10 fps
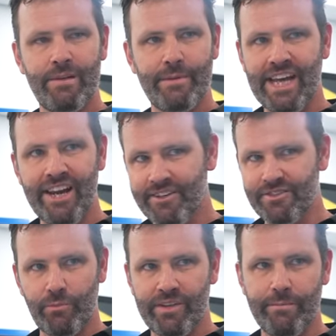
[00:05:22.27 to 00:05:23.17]
The mechanic
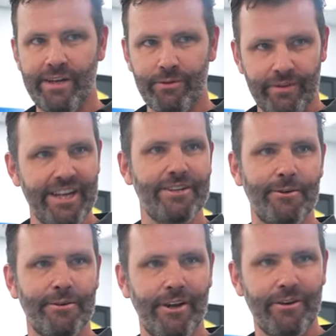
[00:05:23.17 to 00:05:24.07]
doesn't win the medal, they do,
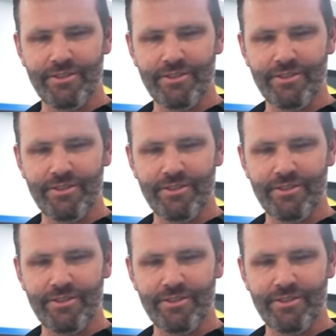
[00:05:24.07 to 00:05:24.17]
you know?